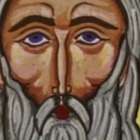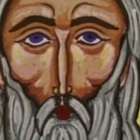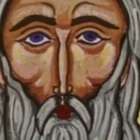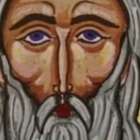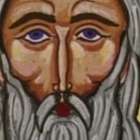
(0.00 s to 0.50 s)

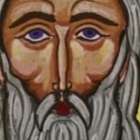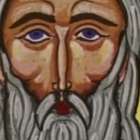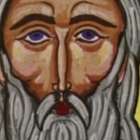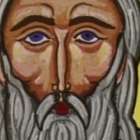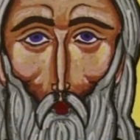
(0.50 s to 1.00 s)
of
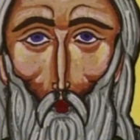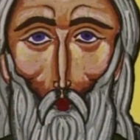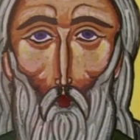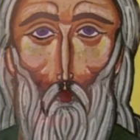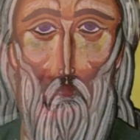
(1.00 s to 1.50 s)
churches.
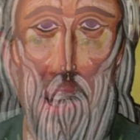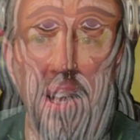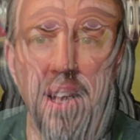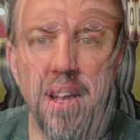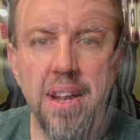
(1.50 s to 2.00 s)

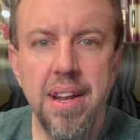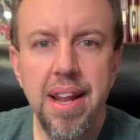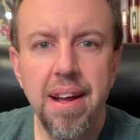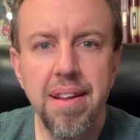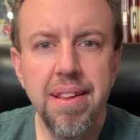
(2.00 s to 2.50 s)

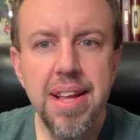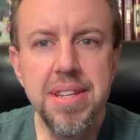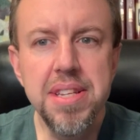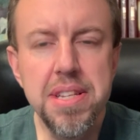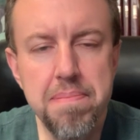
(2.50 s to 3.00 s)
Now,
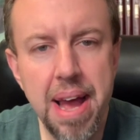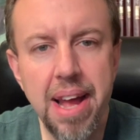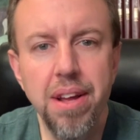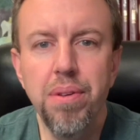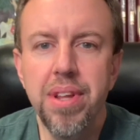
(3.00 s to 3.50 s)
this is a
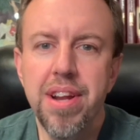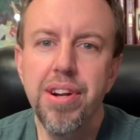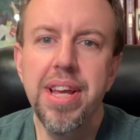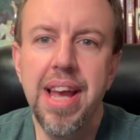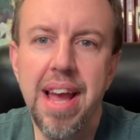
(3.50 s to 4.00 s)
man who
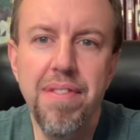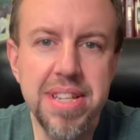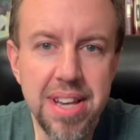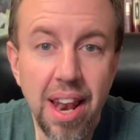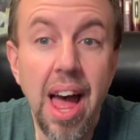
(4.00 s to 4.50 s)
literally gave
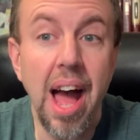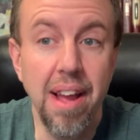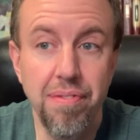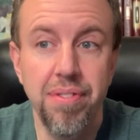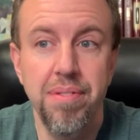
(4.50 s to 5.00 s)
his
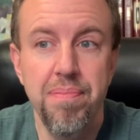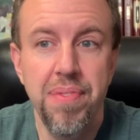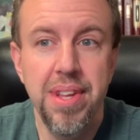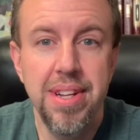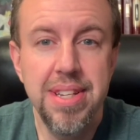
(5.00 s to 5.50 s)
life
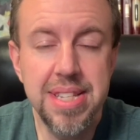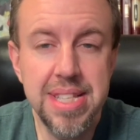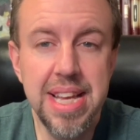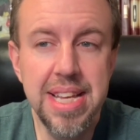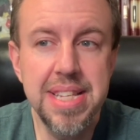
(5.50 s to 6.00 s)
to
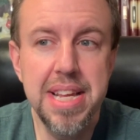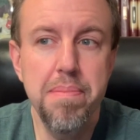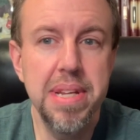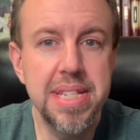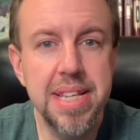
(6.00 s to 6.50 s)
see his
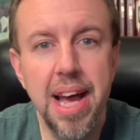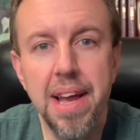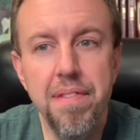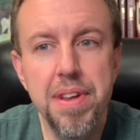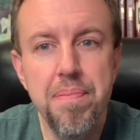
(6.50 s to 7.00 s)
enemies
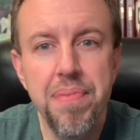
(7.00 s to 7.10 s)
saved.